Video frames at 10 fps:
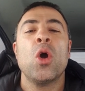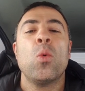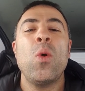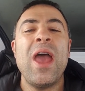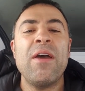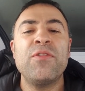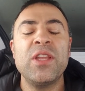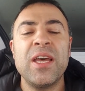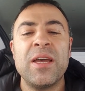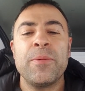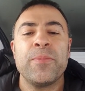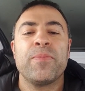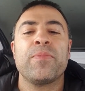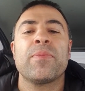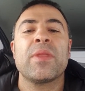We have the
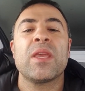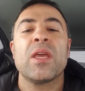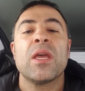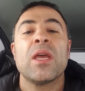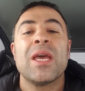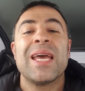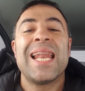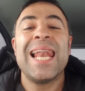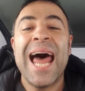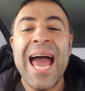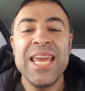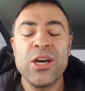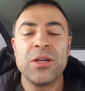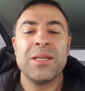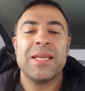
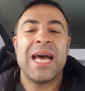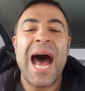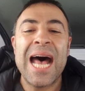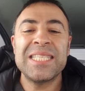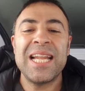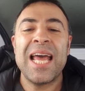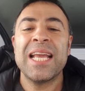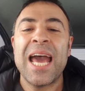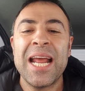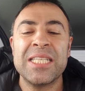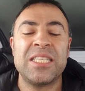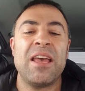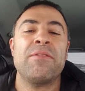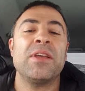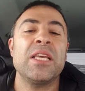Lion, Aslan Karatsev.